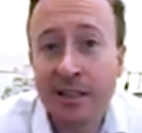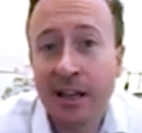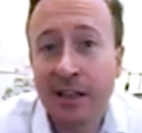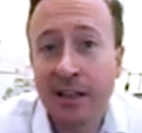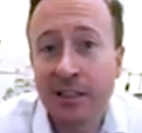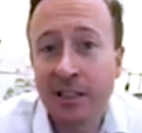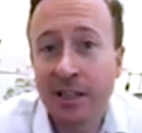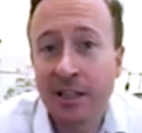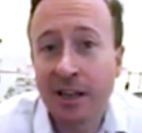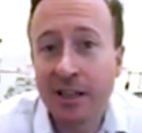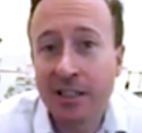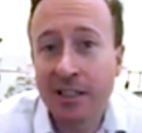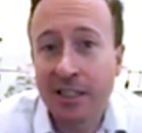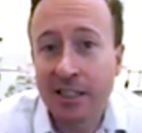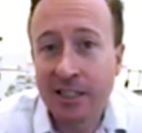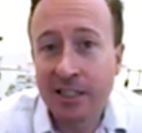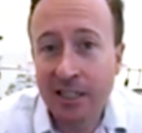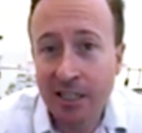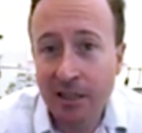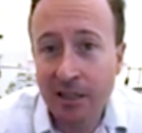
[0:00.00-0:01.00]
that change
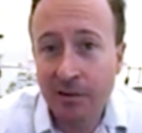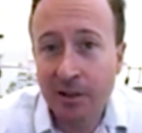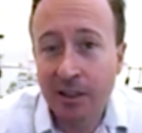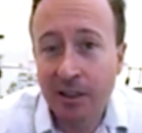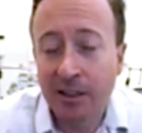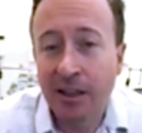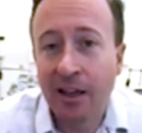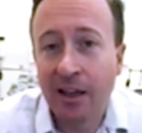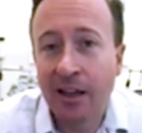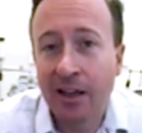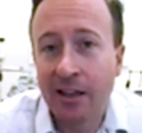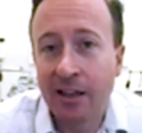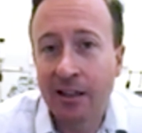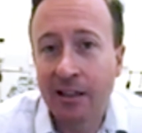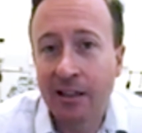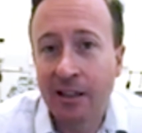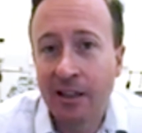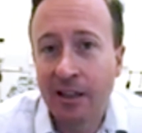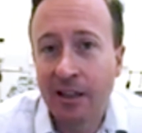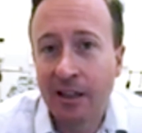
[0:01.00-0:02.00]
continuing and